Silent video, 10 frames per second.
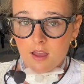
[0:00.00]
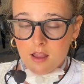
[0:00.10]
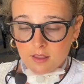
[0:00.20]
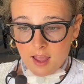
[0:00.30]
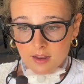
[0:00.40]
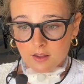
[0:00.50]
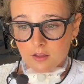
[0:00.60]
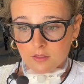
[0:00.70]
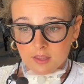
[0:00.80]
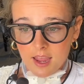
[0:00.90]
And
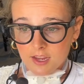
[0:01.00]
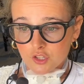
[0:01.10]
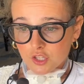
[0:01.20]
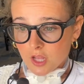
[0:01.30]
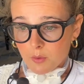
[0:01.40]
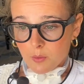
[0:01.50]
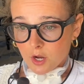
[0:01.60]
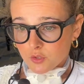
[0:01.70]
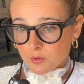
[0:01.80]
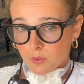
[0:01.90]
the agents that we worked
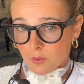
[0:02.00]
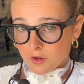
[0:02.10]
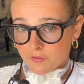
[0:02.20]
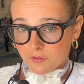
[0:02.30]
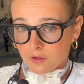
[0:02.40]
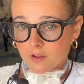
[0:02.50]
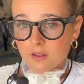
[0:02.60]
with were wonderful.